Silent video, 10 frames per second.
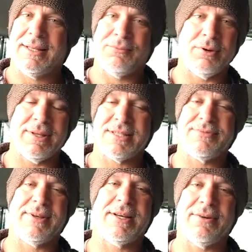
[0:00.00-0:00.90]
will
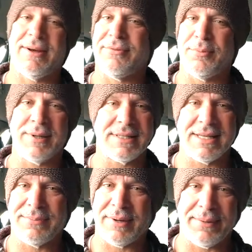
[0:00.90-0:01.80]
this video ever be
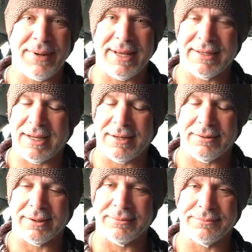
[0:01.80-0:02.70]
seen by man? I
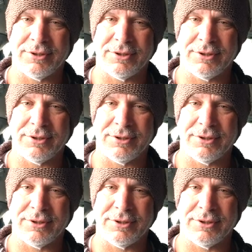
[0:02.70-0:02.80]
don't know.